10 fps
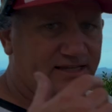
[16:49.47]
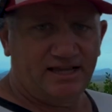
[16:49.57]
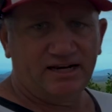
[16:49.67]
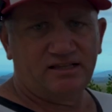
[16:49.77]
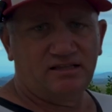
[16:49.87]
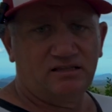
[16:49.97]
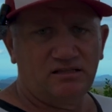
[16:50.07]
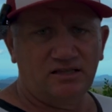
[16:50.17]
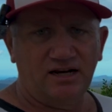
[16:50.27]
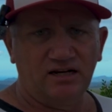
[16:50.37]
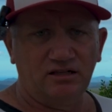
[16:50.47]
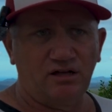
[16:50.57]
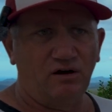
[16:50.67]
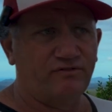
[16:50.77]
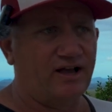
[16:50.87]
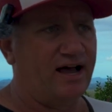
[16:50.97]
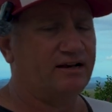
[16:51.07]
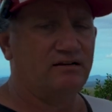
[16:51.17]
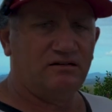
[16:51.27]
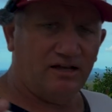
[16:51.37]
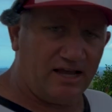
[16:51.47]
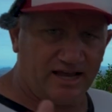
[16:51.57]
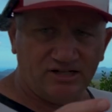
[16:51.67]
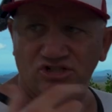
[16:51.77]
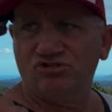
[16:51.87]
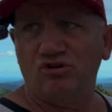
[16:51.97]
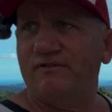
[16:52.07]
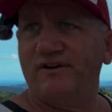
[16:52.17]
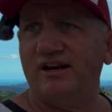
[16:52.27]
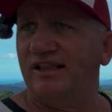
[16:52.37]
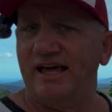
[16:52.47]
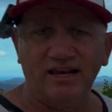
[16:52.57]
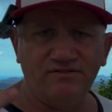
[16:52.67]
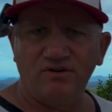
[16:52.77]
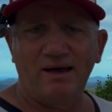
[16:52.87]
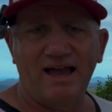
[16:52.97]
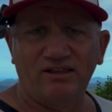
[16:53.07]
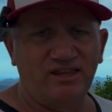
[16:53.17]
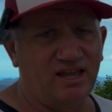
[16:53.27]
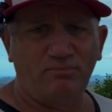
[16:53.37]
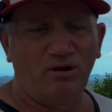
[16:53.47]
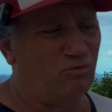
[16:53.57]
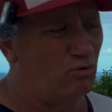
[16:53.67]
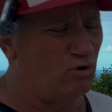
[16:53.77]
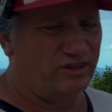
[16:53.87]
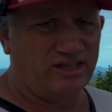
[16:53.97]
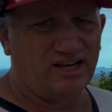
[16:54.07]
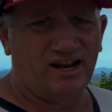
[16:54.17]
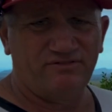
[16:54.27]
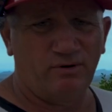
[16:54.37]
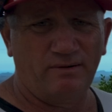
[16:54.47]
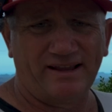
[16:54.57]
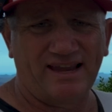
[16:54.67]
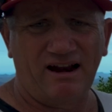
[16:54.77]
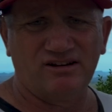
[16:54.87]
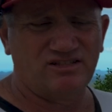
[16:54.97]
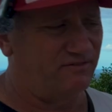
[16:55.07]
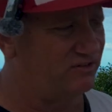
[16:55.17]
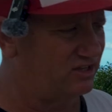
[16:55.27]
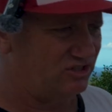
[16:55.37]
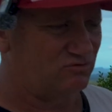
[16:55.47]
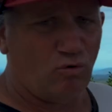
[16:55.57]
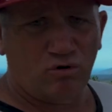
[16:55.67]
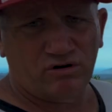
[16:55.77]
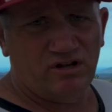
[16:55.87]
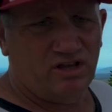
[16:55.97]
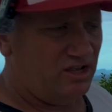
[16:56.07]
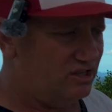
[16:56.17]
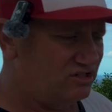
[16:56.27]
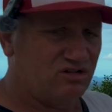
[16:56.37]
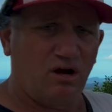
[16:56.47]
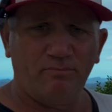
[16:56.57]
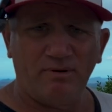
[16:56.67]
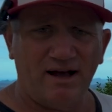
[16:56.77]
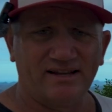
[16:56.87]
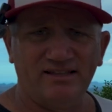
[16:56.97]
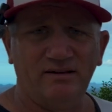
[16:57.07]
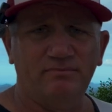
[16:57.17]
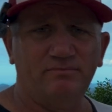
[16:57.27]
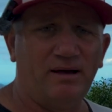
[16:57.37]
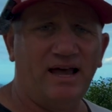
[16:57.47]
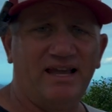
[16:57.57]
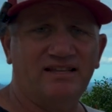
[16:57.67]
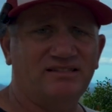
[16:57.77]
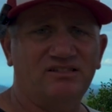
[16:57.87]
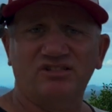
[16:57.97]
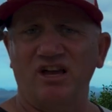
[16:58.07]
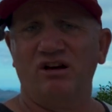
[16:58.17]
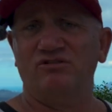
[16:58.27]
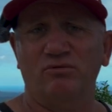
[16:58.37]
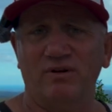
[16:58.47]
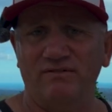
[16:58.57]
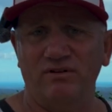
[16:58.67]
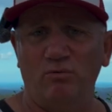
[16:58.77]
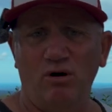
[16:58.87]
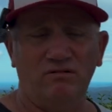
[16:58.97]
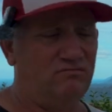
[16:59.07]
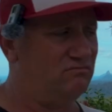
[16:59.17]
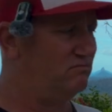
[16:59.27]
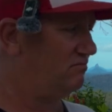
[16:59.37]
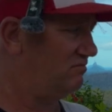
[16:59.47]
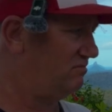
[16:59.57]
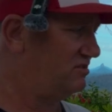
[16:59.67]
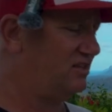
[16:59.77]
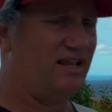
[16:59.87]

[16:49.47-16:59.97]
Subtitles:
Get a little golf cart and just drive around on that, leave your bag on there, bottle of water, then you don't have to worry about carrying stuff. You can just walk, stop, park in the bays and just go and do whatever you want. So